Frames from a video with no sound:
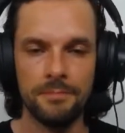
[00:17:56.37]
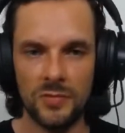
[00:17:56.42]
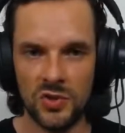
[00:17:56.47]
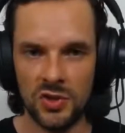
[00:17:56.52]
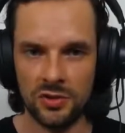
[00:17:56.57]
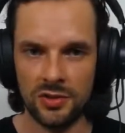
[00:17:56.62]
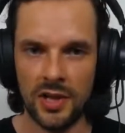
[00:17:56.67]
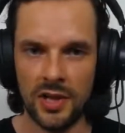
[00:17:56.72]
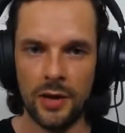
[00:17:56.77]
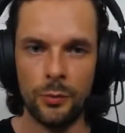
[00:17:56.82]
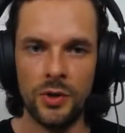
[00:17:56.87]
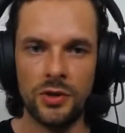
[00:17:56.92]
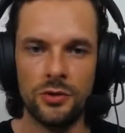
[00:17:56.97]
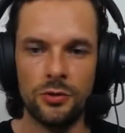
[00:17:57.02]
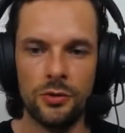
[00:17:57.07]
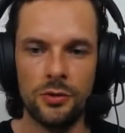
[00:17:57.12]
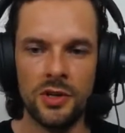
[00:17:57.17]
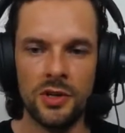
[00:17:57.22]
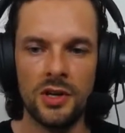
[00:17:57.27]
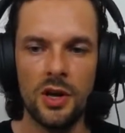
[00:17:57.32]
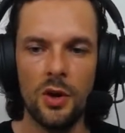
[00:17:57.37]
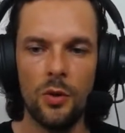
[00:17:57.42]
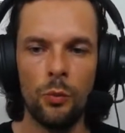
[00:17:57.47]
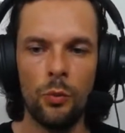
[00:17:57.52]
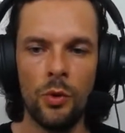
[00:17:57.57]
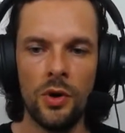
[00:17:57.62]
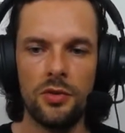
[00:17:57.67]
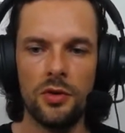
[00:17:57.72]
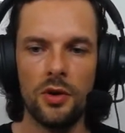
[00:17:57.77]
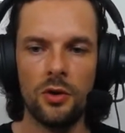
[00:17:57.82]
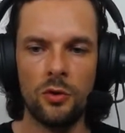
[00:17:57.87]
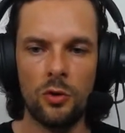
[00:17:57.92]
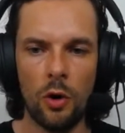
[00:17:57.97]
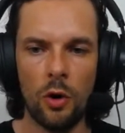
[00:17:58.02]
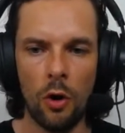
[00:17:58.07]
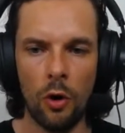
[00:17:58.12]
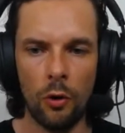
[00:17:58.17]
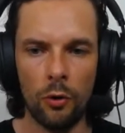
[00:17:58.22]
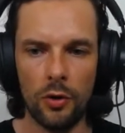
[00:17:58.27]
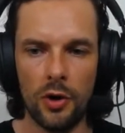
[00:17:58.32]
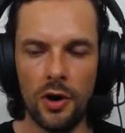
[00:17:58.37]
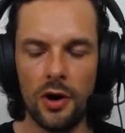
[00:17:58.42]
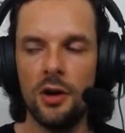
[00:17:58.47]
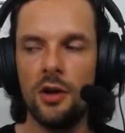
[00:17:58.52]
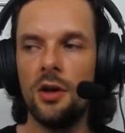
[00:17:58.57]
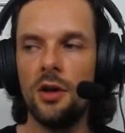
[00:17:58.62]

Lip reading: just like we're doing with Korra.